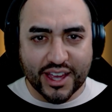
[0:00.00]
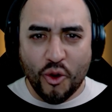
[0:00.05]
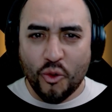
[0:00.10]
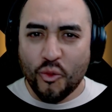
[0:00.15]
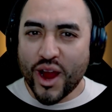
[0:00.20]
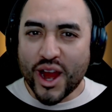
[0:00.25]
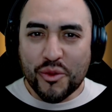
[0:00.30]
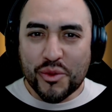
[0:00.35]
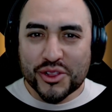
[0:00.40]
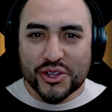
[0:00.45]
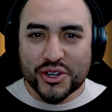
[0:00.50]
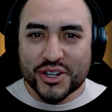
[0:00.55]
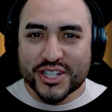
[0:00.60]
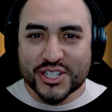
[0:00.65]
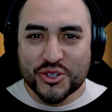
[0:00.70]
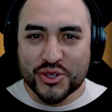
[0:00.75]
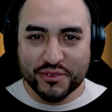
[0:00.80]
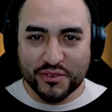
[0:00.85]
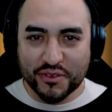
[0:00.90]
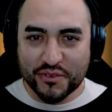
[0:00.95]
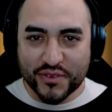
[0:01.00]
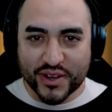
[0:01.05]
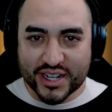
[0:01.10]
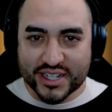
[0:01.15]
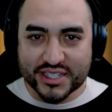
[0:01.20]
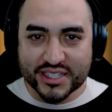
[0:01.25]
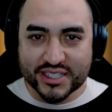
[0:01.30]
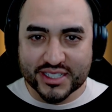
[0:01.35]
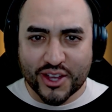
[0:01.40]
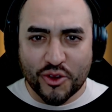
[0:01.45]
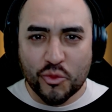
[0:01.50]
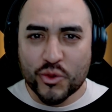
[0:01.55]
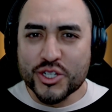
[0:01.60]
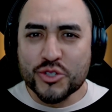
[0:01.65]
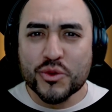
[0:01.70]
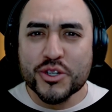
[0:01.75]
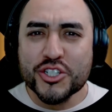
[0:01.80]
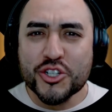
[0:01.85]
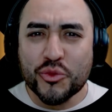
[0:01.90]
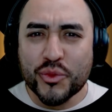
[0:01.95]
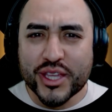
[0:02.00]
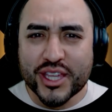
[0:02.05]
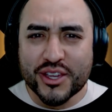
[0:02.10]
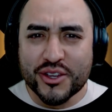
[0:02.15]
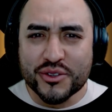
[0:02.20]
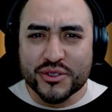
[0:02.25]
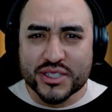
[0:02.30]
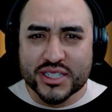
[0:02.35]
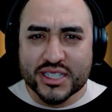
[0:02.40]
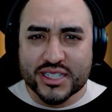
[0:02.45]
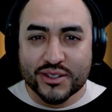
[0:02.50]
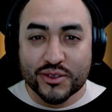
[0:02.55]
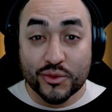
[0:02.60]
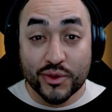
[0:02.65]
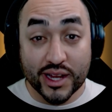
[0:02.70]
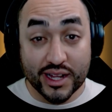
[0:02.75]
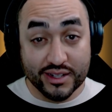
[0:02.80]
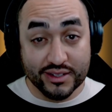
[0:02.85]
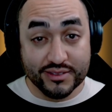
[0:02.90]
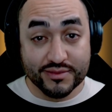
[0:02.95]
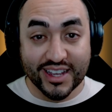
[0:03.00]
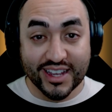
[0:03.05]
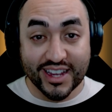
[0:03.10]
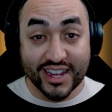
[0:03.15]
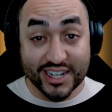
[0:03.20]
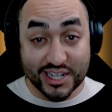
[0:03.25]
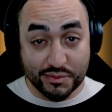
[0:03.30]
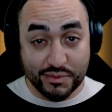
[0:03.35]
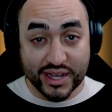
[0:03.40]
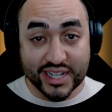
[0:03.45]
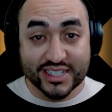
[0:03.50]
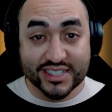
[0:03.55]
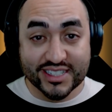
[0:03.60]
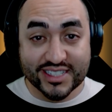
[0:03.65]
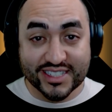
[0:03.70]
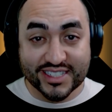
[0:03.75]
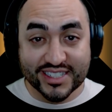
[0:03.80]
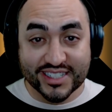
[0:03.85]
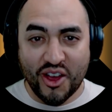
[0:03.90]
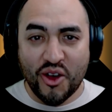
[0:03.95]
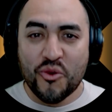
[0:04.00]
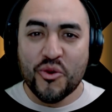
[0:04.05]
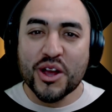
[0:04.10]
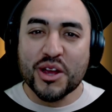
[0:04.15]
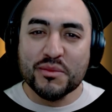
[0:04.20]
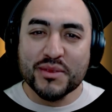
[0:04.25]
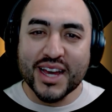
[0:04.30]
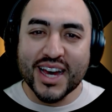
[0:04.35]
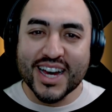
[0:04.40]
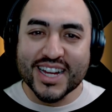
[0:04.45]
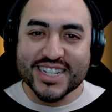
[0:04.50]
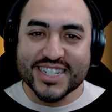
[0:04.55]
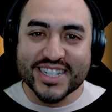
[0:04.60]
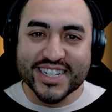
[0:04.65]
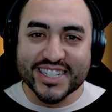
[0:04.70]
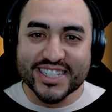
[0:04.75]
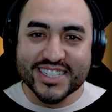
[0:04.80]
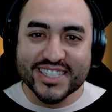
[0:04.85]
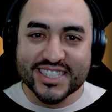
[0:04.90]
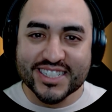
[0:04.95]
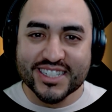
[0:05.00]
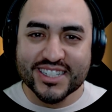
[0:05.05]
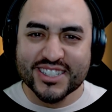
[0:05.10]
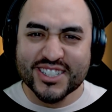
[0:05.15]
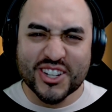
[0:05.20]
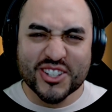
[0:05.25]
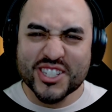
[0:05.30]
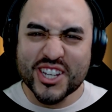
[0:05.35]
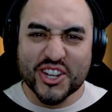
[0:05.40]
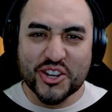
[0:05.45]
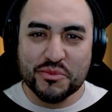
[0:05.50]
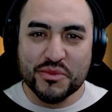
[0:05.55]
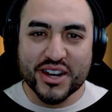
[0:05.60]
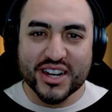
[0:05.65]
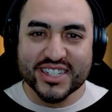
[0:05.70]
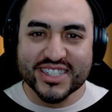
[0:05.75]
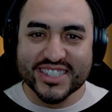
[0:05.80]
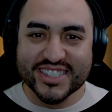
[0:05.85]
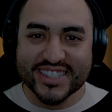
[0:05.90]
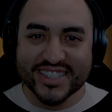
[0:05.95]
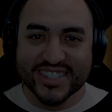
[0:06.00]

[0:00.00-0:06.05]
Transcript: why are we learning two different functions? Which one should we use? Well, it depends. Welcome to Hot Sheets. Don't tell your boss.